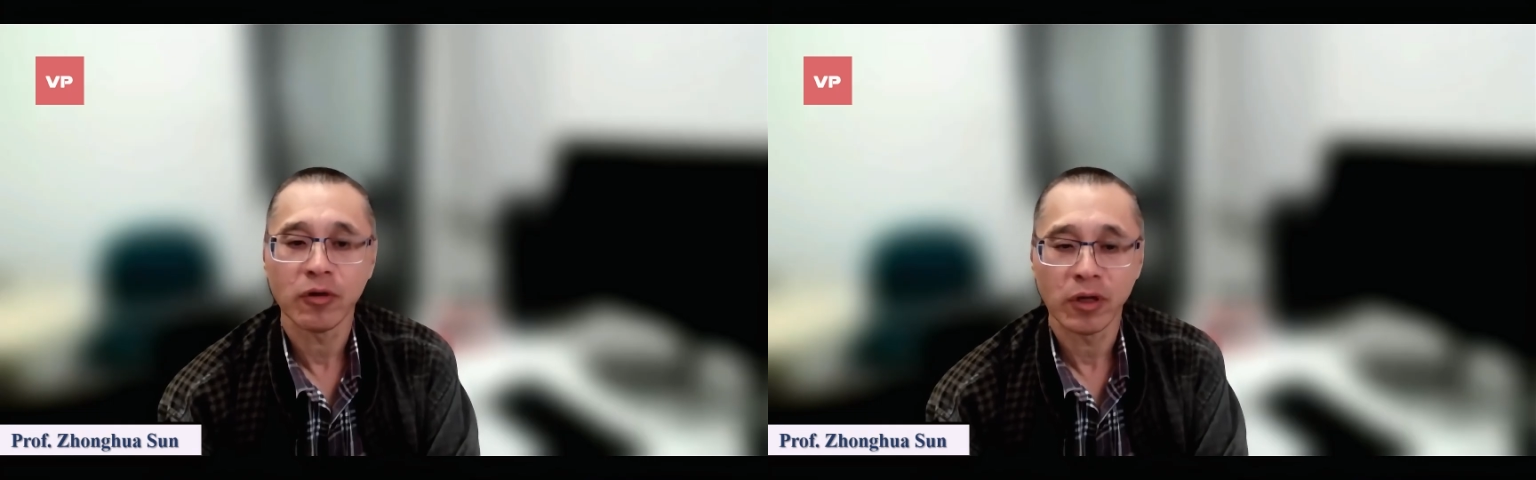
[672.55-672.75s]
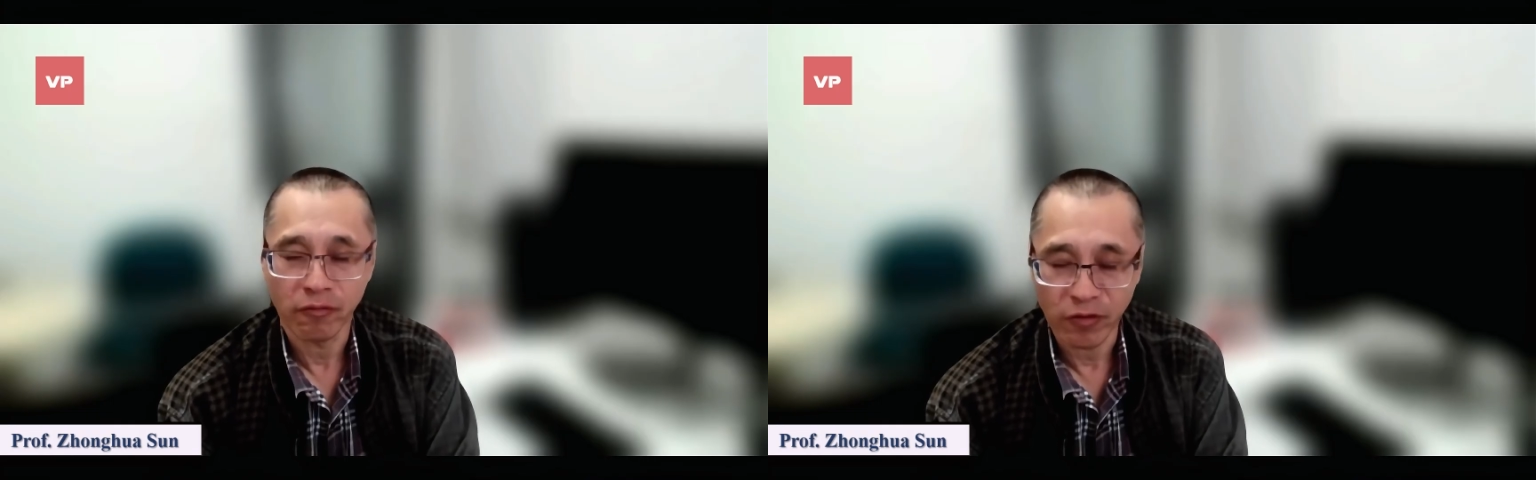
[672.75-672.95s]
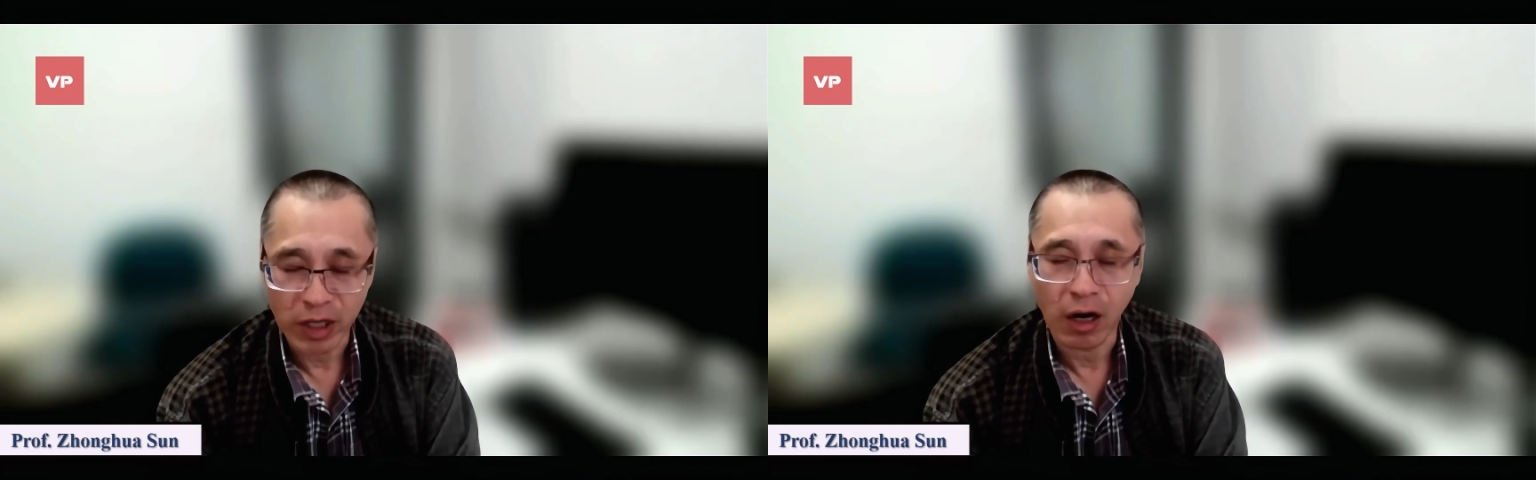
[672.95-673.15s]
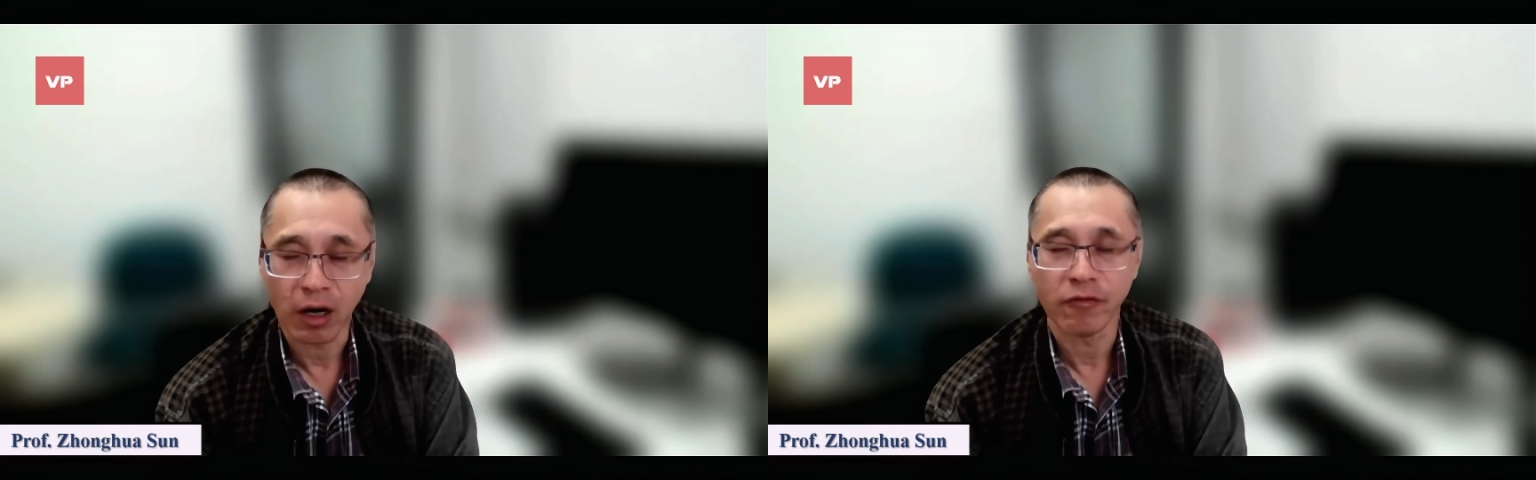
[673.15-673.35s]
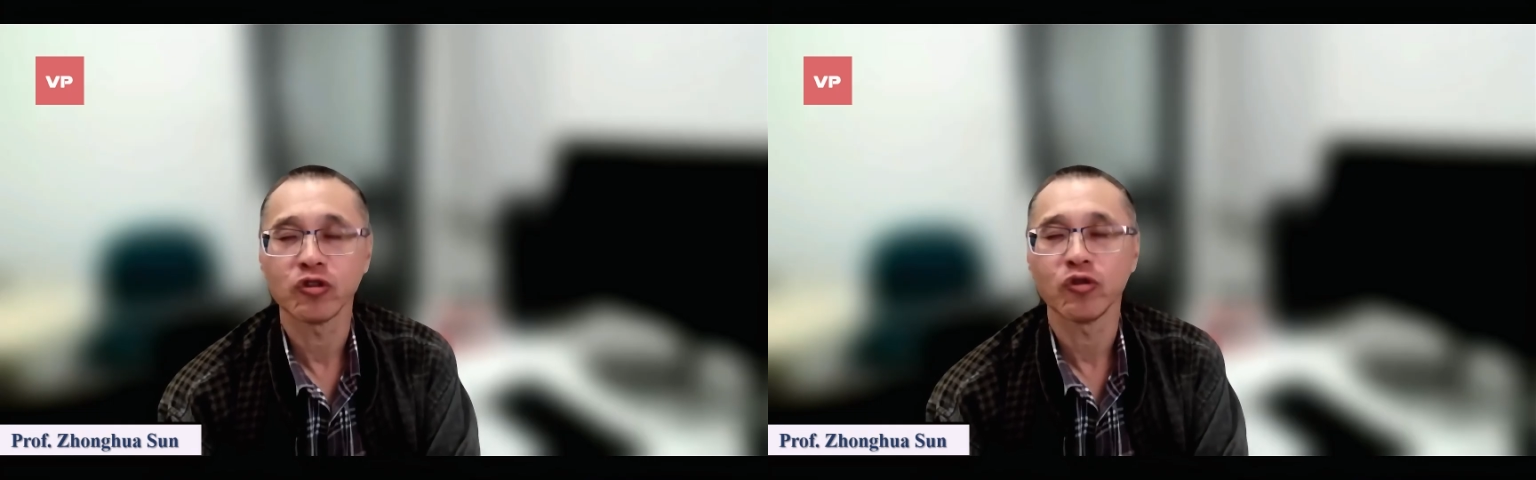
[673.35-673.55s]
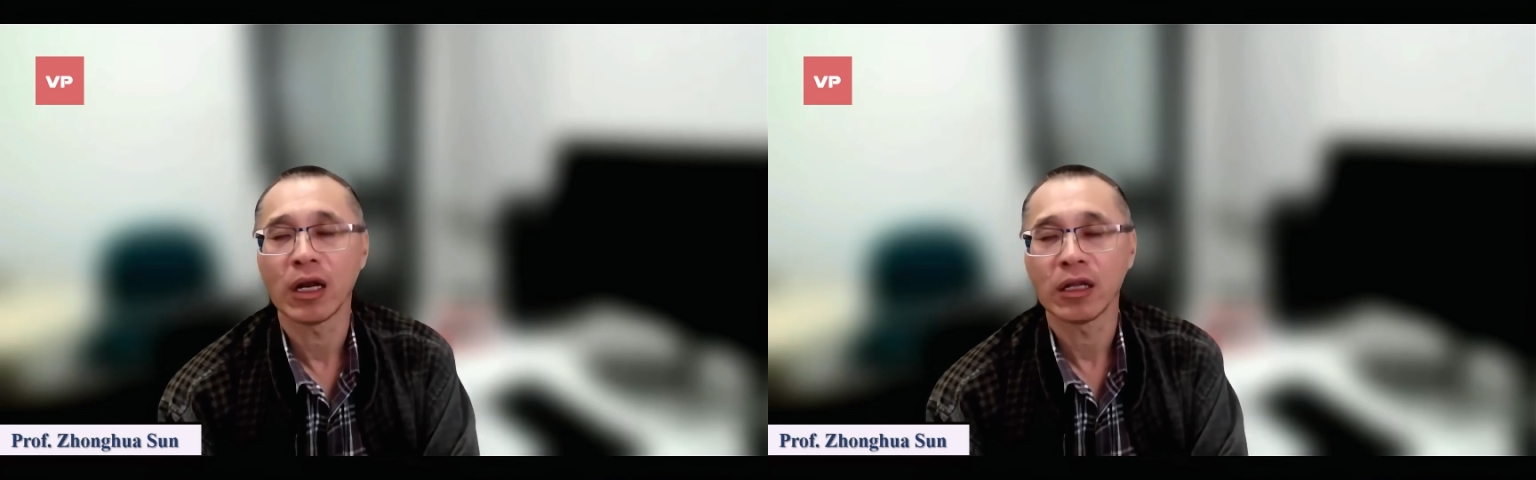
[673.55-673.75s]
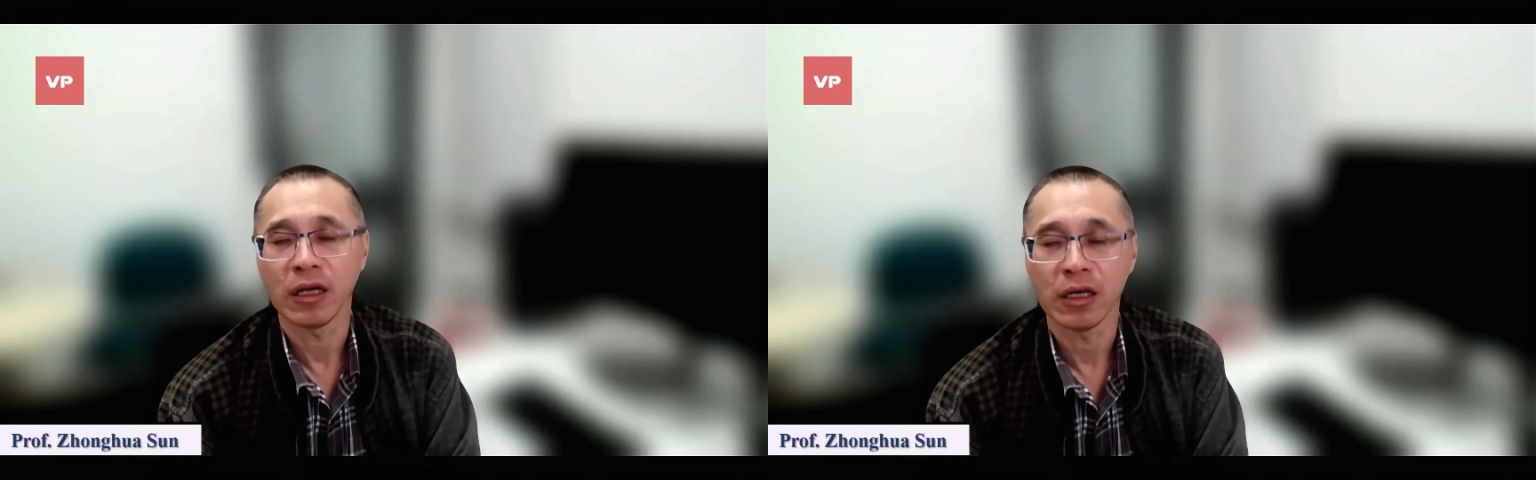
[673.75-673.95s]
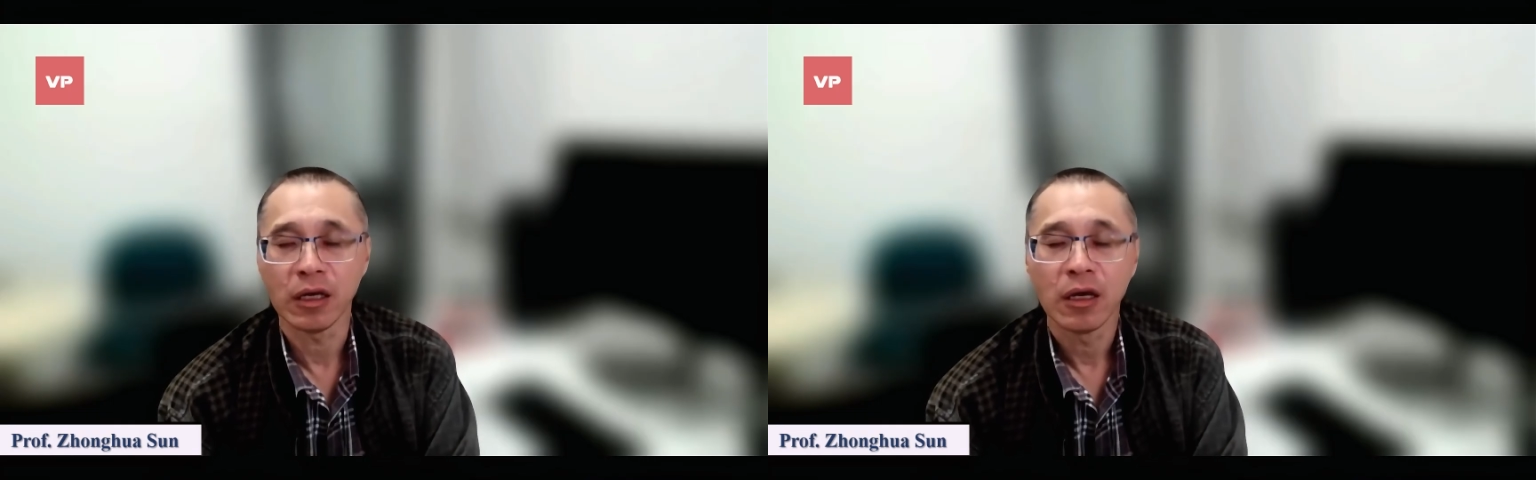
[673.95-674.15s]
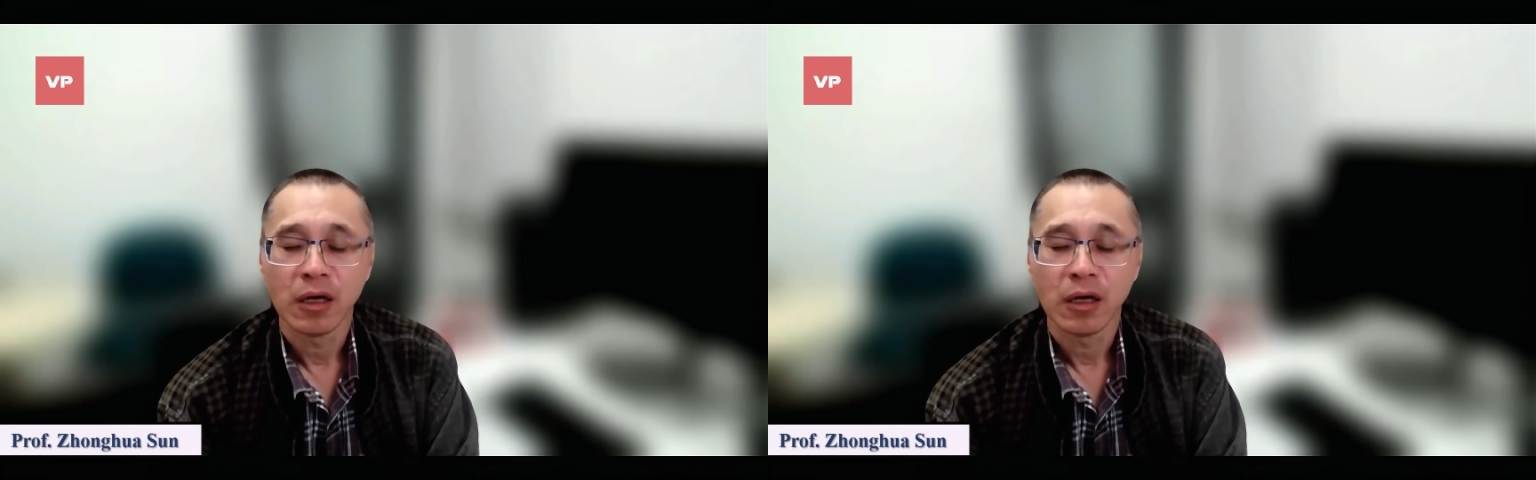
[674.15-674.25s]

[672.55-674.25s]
On VR, virtual reality,